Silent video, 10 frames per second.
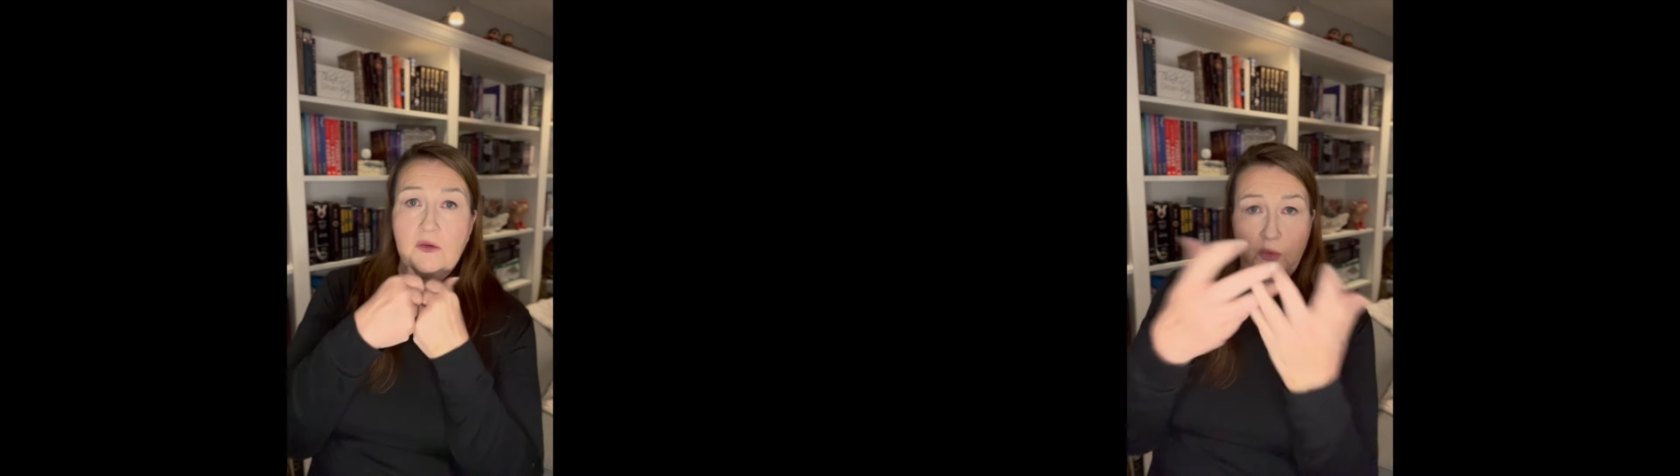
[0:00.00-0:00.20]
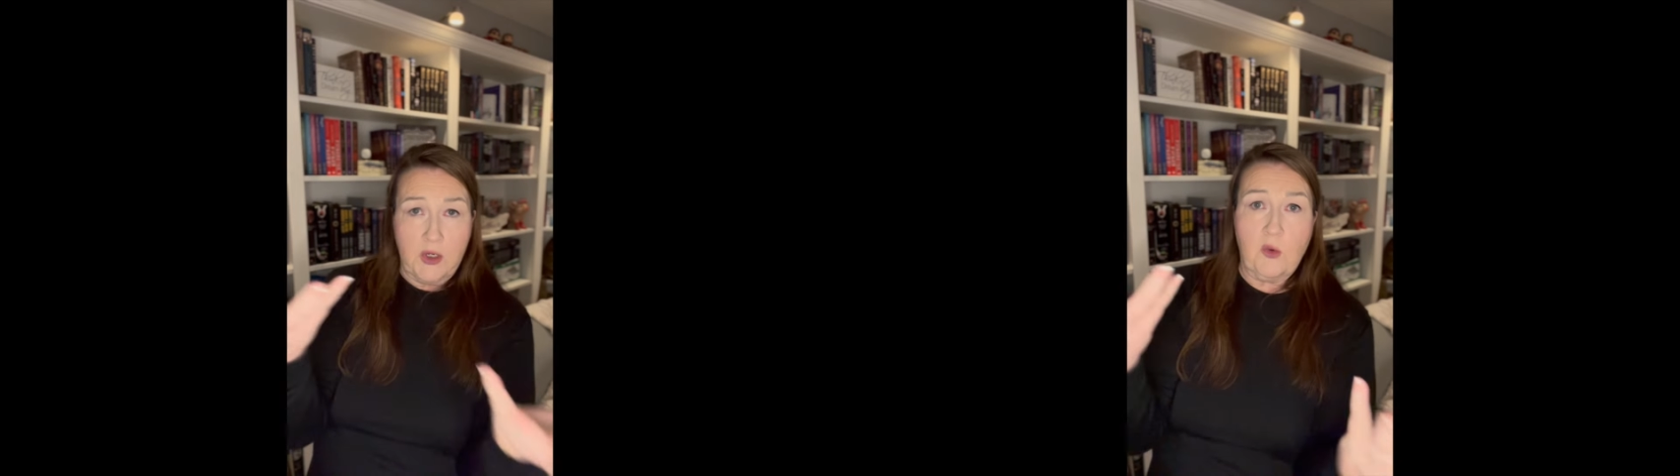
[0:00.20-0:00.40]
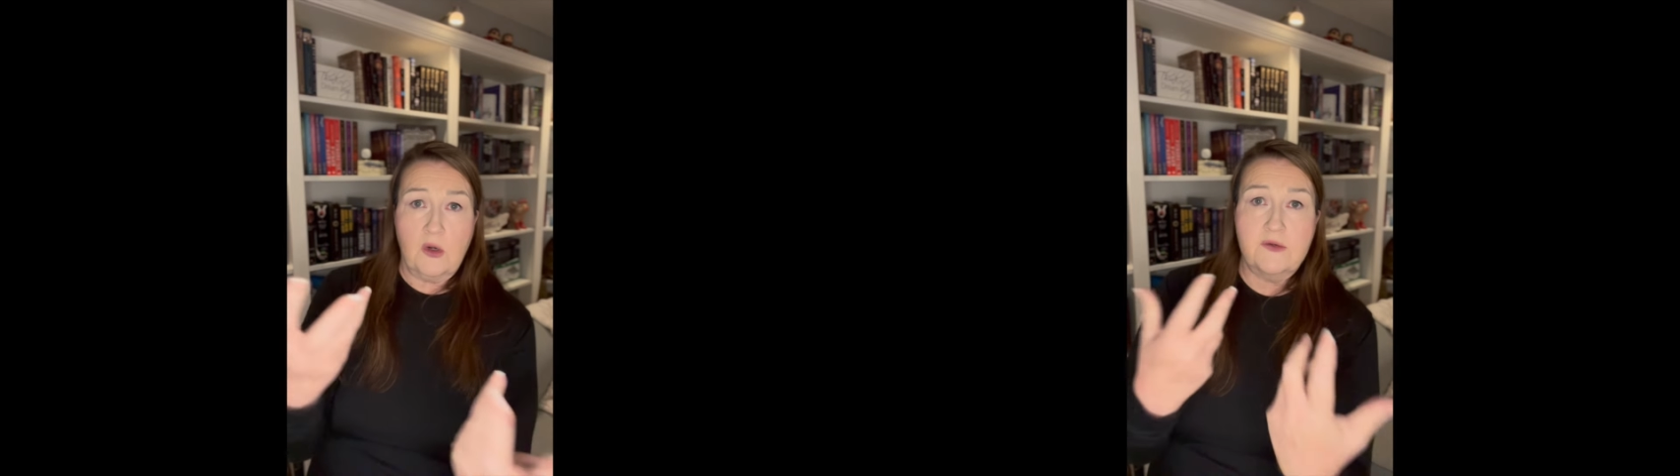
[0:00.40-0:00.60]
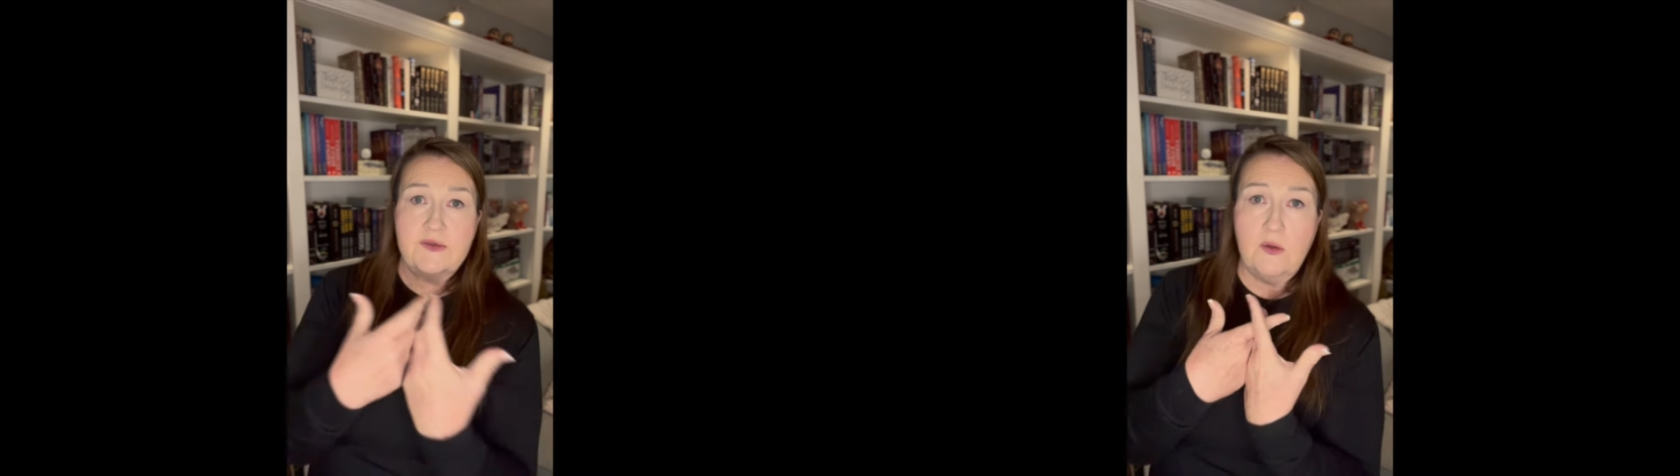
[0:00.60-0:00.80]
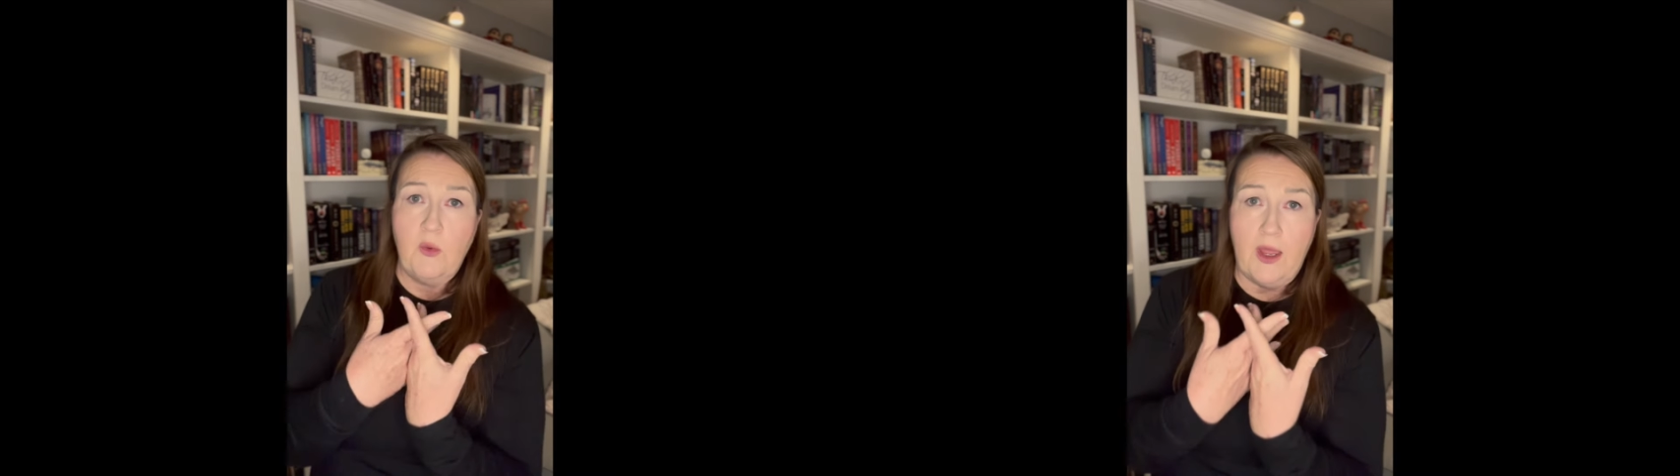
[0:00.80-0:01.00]
3/4 of
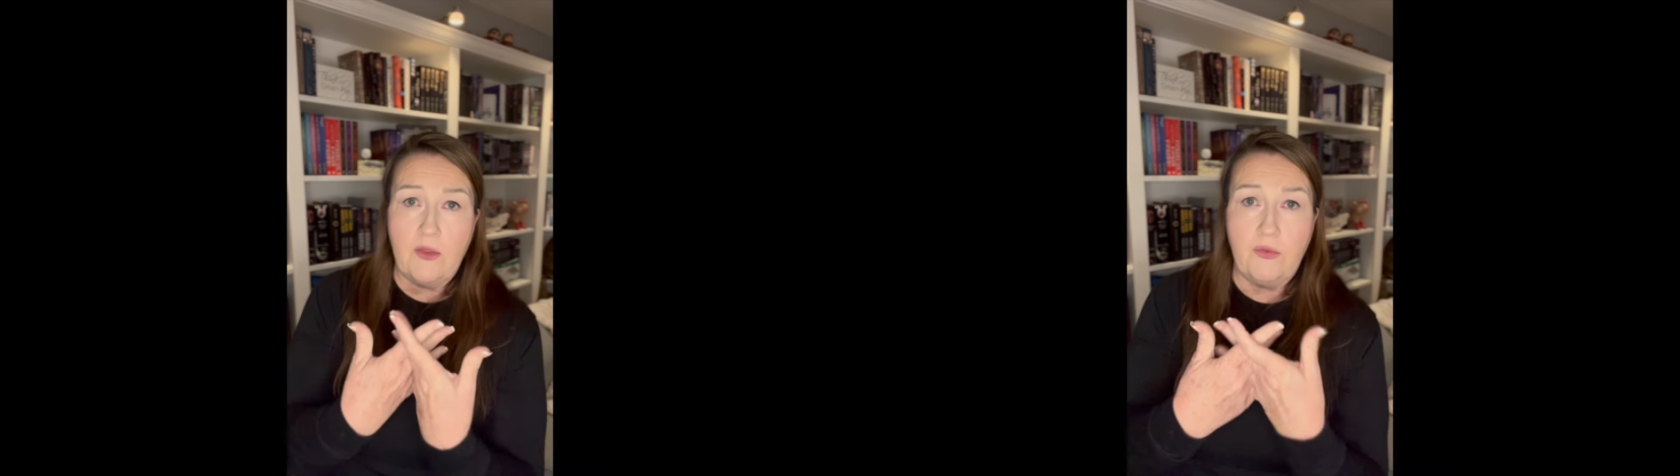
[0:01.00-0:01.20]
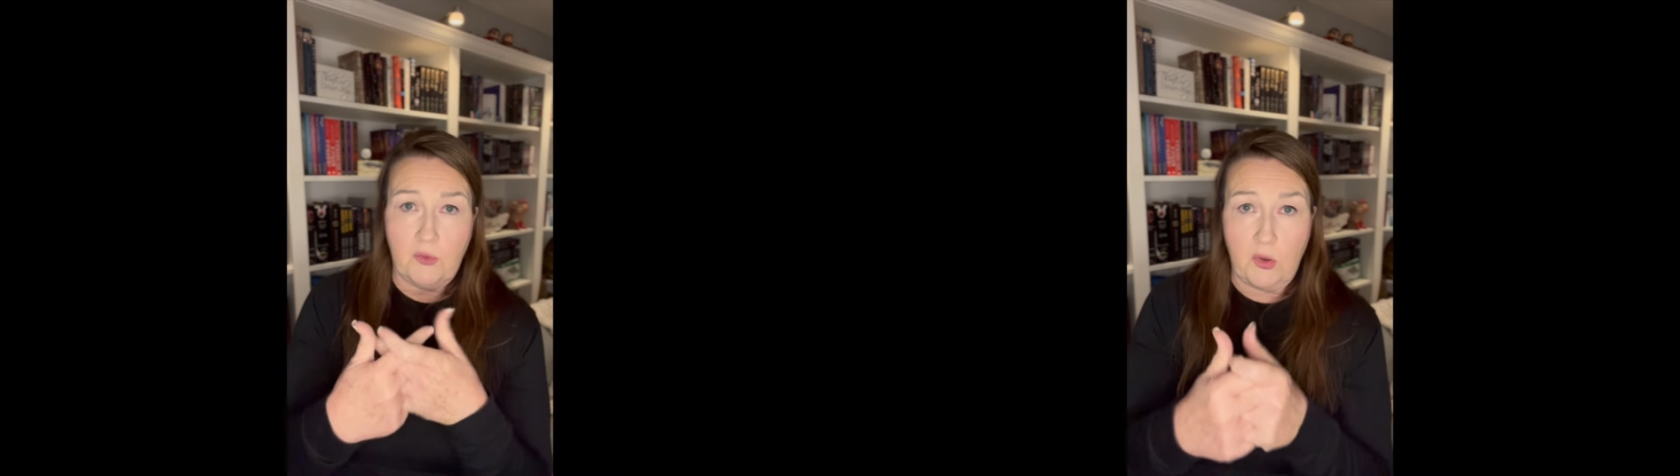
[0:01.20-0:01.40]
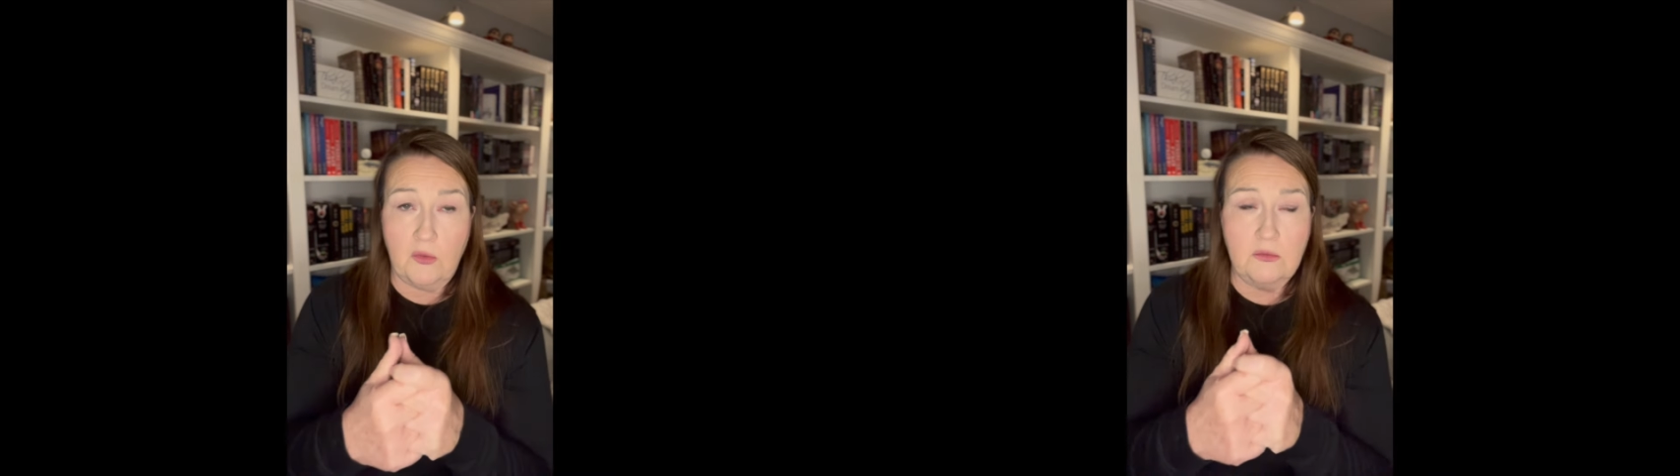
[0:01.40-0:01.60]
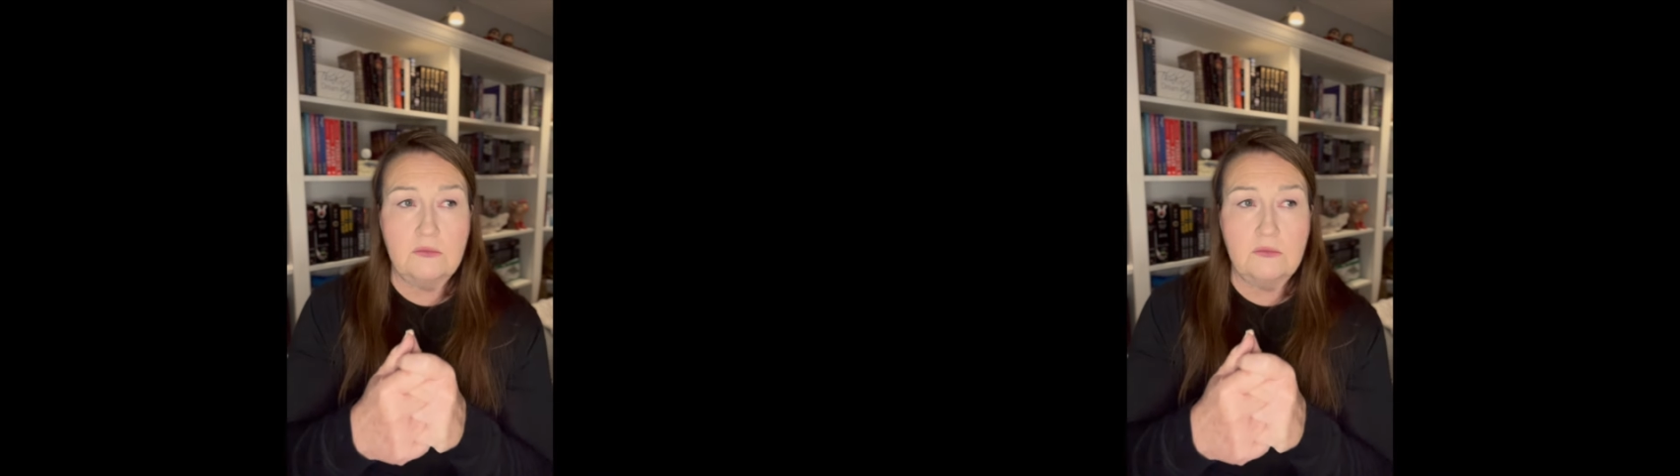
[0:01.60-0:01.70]
the way through?